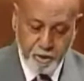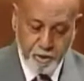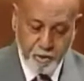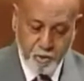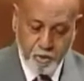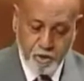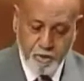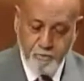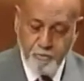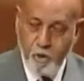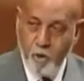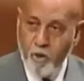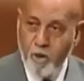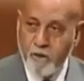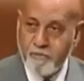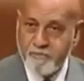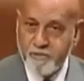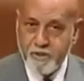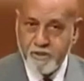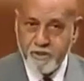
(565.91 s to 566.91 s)
with more
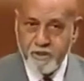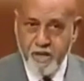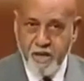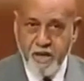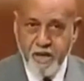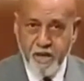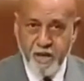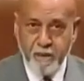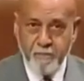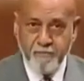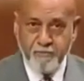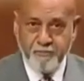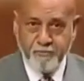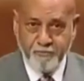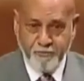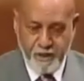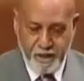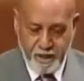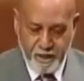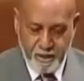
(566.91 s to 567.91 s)
of the same
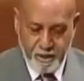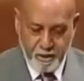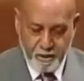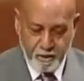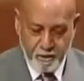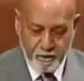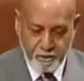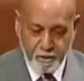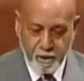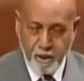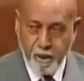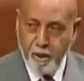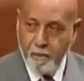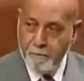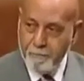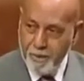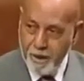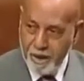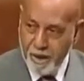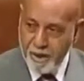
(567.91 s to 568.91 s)
failed
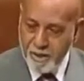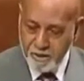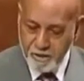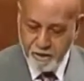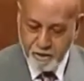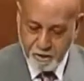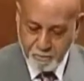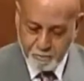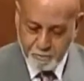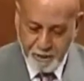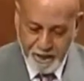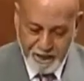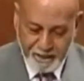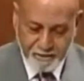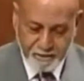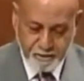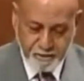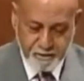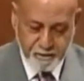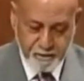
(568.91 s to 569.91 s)
partisan
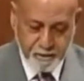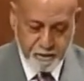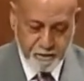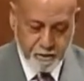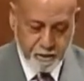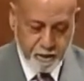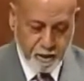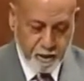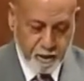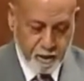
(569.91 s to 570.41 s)
practices